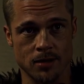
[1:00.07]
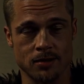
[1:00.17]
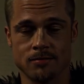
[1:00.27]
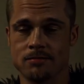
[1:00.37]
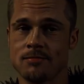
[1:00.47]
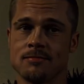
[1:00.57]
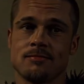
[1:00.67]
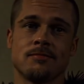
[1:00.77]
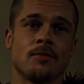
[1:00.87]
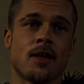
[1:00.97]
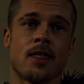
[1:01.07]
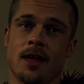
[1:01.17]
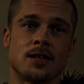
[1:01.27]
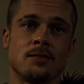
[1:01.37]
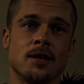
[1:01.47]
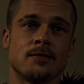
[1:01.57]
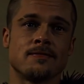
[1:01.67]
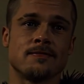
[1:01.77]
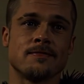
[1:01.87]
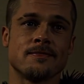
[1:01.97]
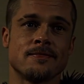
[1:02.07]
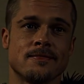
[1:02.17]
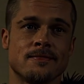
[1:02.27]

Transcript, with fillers: financially viable or will it flop